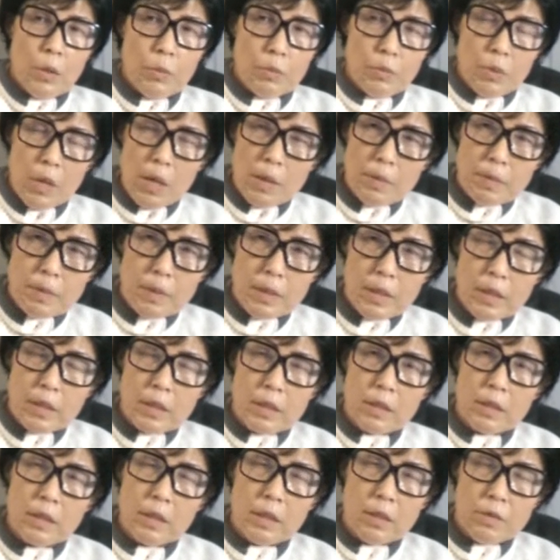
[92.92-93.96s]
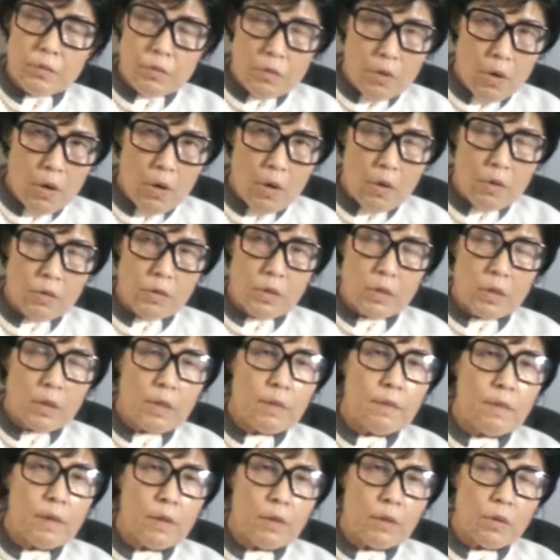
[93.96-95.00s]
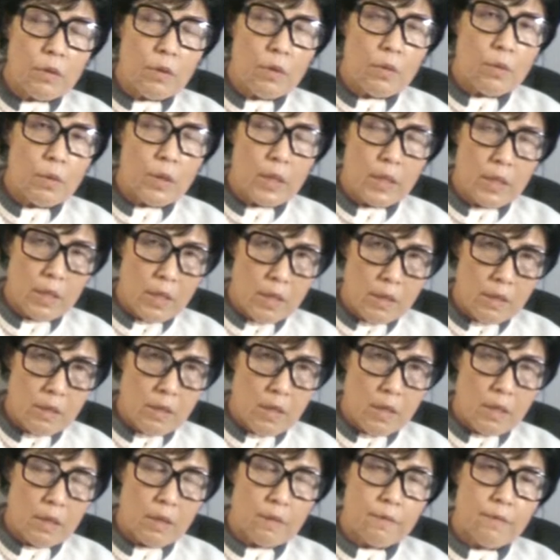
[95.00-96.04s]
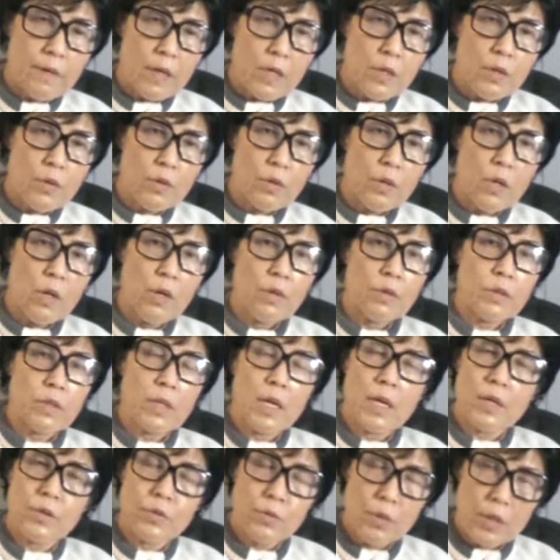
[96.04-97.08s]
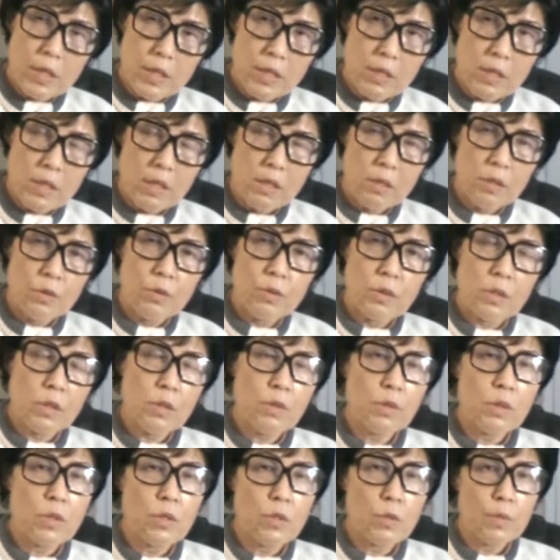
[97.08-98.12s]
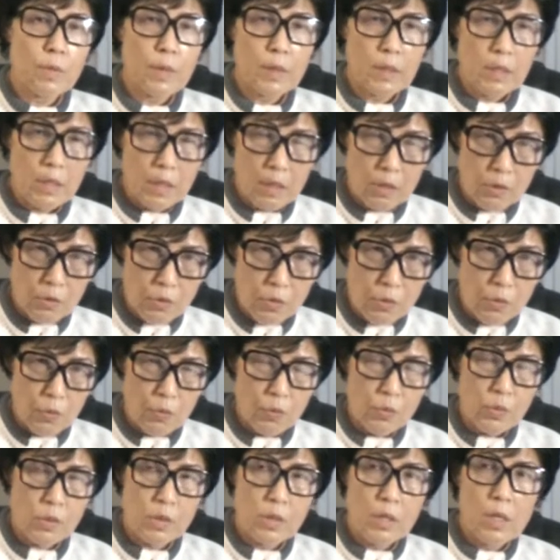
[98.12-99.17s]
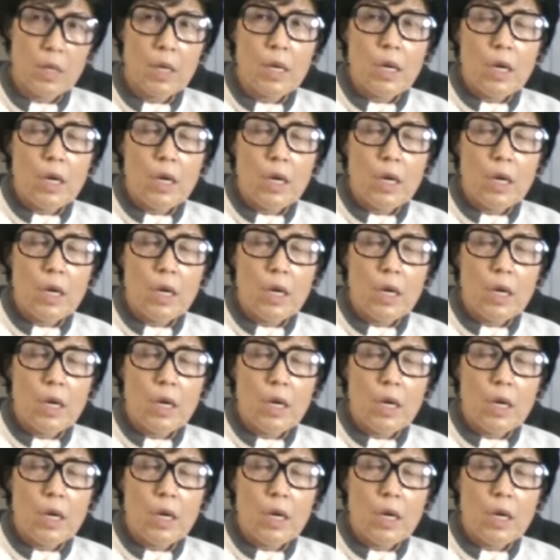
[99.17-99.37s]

Probably not. Even though, like I said, viral-caused arthritis, you still need to be diagnosed.